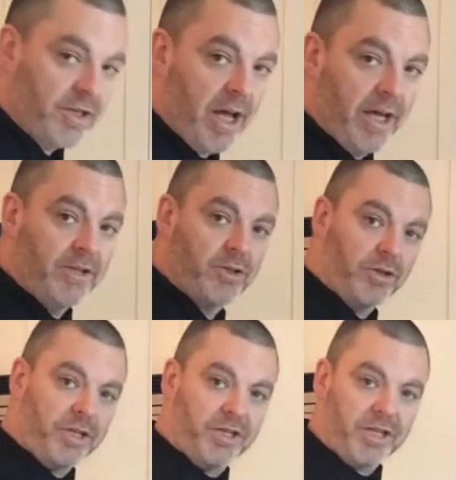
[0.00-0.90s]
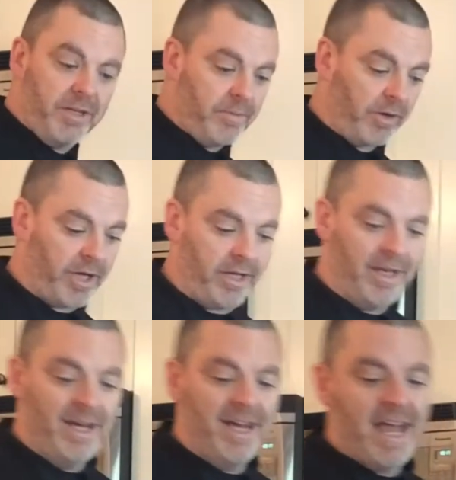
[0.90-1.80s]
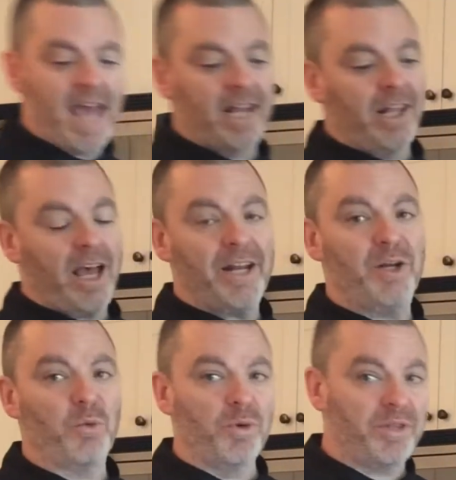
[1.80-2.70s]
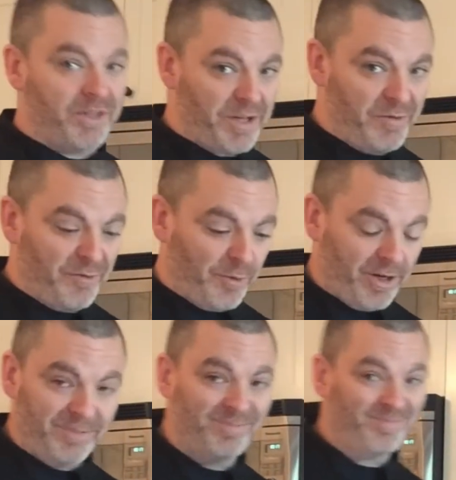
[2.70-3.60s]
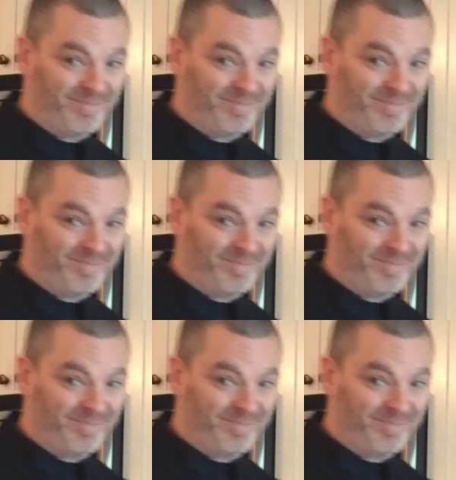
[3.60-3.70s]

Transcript: size cookie sheet, okay, and line it with tin foil.